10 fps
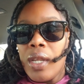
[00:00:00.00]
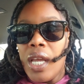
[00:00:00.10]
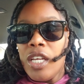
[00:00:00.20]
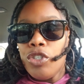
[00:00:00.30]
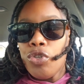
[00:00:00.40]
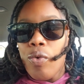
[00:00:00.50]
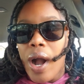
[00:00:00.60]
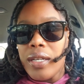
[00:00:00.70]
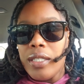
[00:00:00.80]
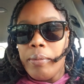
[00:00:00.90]
into
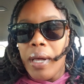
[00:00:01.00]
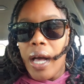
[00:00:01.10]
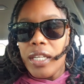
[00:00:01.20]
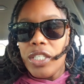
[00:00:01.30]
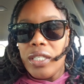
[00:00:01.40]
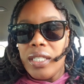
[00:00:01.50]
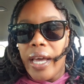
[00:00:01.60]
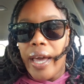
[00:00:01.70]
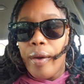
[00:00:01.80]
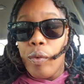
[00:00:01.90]
our subconscious
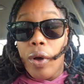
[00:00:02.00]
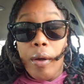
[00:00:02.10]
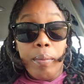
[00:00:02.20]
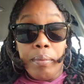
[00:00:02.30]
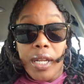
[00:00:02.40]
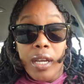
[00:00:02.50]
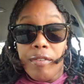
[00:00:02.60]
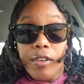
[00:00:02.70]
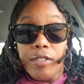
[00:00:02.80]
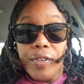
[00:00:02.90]
that many of
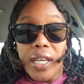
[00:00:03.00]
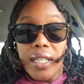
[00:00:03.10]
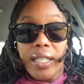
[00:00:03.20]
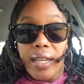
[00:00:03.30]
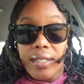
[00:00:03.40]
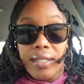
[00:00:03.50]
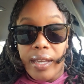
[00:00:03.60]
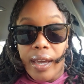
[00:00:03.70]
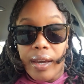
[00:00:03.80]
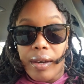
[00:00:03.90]
us forget that it's
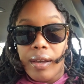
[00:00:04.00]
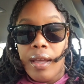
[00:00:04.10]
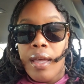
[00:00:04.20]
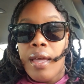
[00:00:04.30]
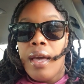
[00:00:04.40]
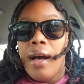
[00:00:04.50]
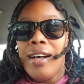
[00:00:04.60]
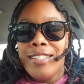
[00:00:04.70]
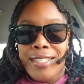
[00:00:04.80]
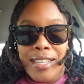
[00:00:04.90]
there
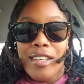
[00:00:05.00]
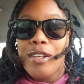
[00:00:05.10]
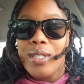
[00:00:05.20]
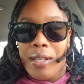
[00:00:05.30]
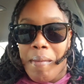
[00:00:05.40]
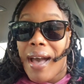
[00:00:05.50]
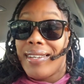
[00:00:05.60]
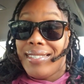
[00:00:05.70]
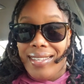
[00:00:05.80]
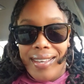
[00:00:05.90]
until somebody
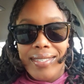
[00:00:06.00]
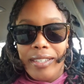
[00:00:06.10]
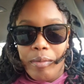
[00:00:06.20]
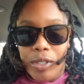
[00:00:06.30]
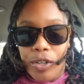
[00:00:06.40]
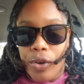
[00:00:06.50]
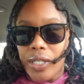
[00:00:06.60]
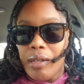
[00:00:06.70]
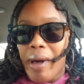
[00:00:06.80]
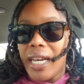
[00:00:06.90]
says something or
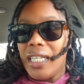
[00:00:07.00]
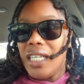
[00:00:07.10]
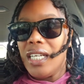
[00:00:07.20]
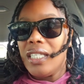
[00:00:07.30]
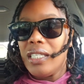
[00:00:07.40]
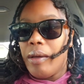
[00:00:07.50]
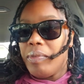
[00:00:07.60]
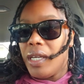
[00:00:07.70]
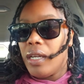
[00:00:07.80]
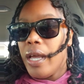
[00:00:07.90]
somebody does
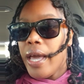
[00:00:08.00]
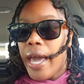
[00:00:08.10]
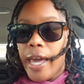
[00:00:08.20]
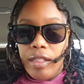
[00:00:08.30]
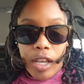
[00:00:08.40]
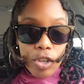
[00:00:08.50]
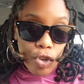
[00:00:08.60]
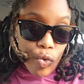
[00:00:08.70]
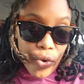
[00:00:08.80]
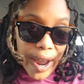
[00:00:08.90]
something, and then
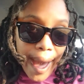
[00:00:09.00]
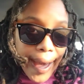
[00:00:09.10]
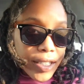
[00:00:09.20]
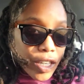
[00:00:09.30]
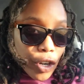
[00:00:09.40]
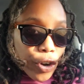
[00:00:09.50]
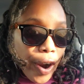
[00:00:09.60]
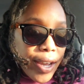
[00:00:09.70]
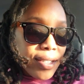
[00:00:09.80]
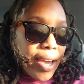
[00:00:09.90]
you react in a
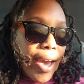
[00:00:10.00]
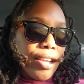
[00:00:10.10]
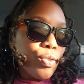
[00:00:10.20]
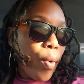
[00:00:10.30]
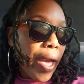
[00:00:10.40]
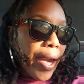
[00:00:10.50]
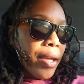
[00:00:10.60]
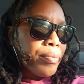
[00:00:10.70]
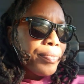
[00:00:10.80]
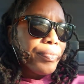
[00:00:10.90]
crazy ass way,